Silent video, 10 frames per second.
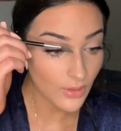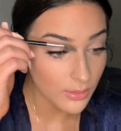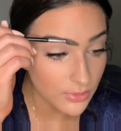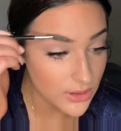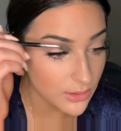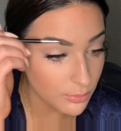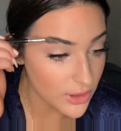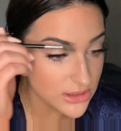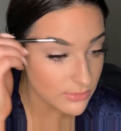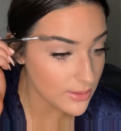I'm gonna
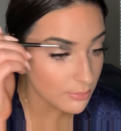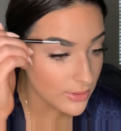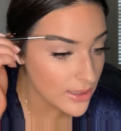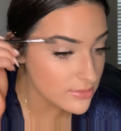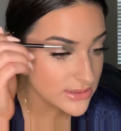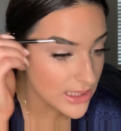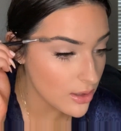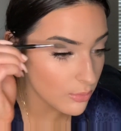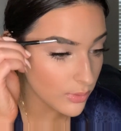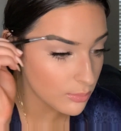brush my brows
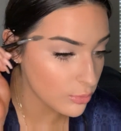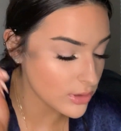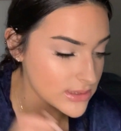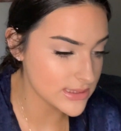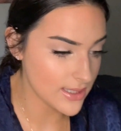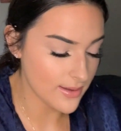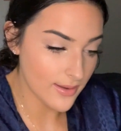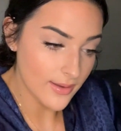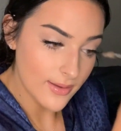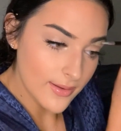out one more
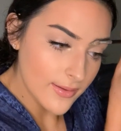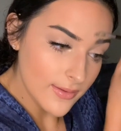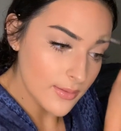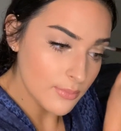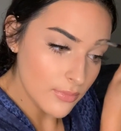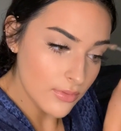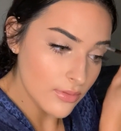time.